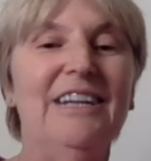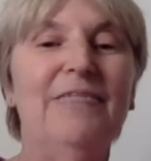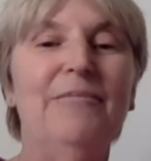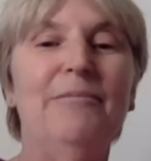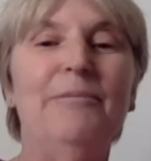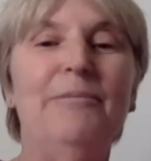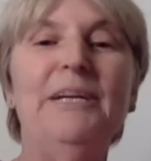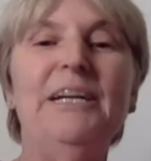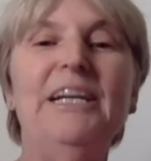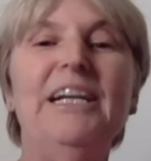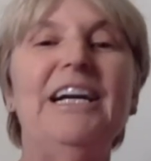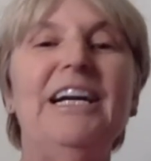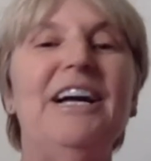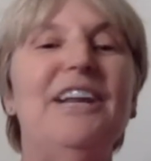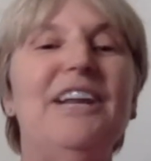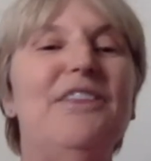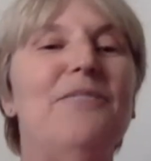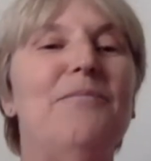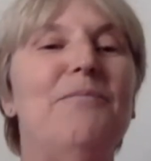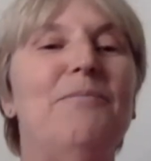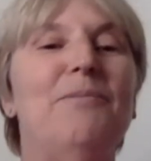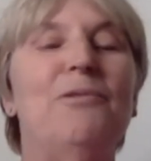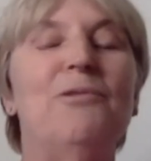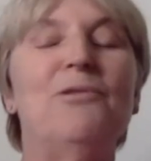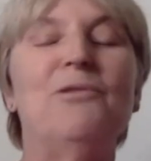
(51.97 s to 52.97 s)
being on the
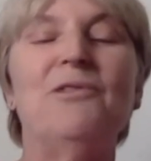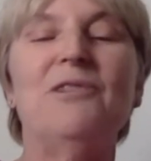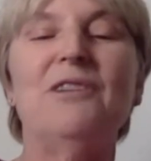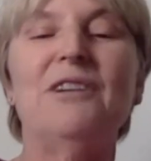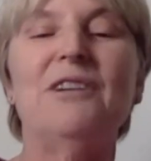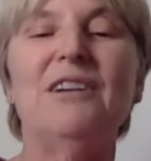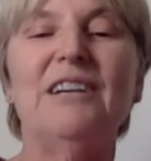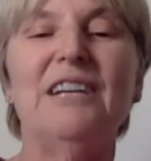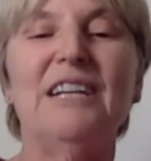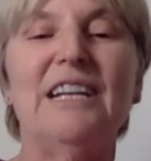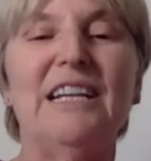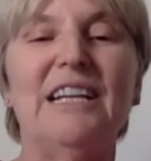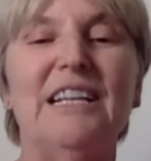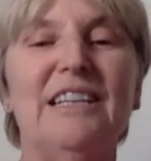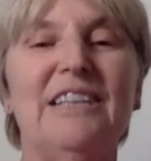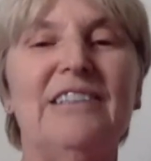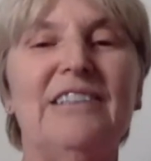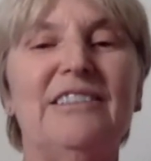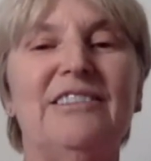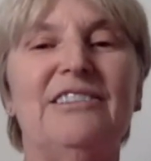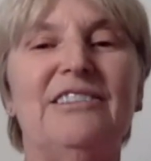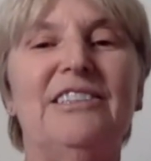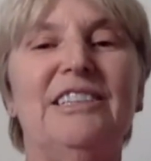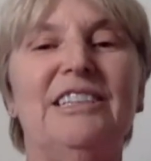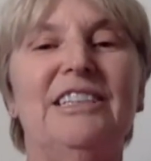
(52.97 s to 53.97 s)
board and
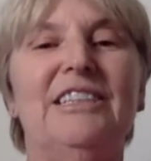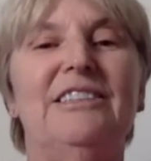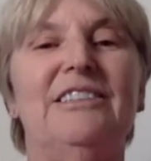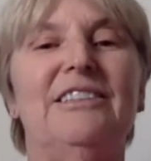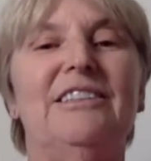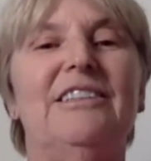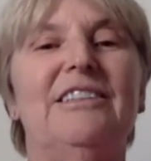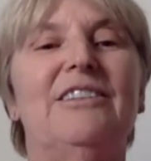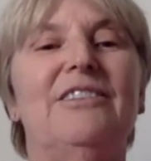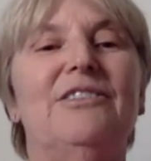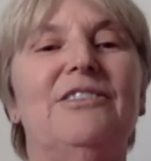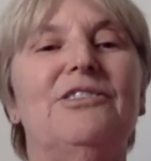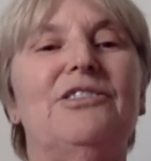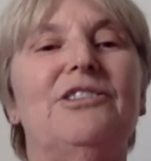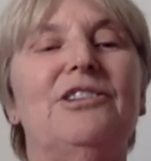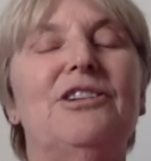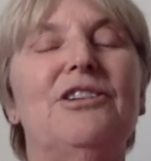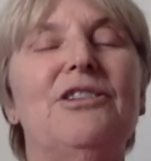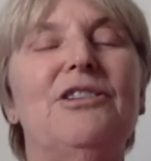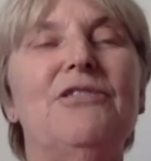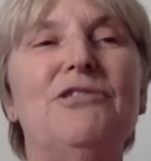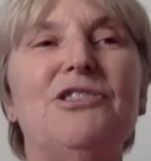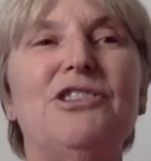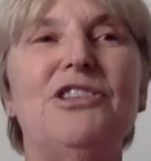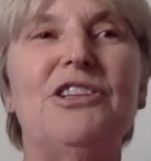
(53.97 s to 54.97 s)
listening to those
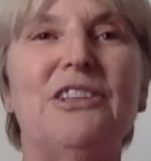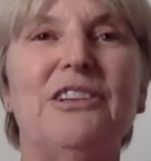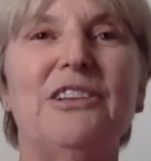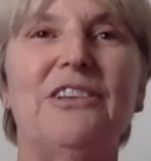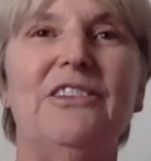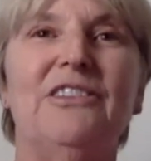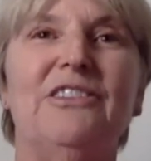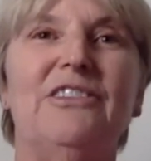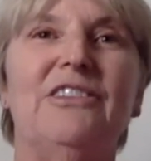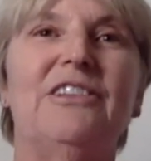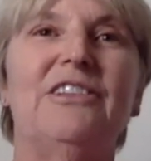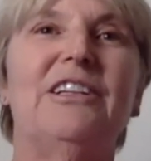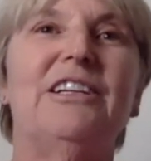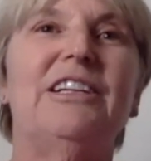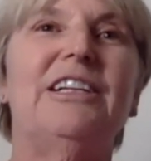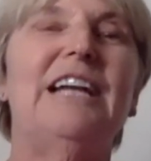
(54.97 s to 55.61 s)
coaches,